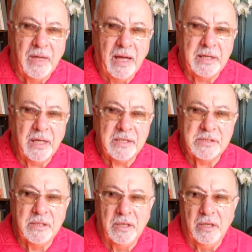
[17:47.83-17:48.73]
I
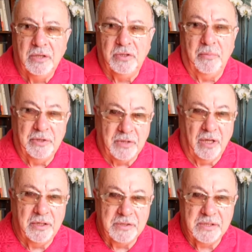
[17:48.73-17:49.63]
guess
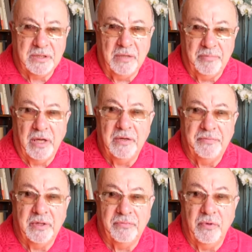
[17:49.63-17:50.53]
dermatologists can
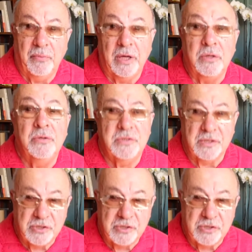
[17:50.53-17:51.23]
benefit from what you just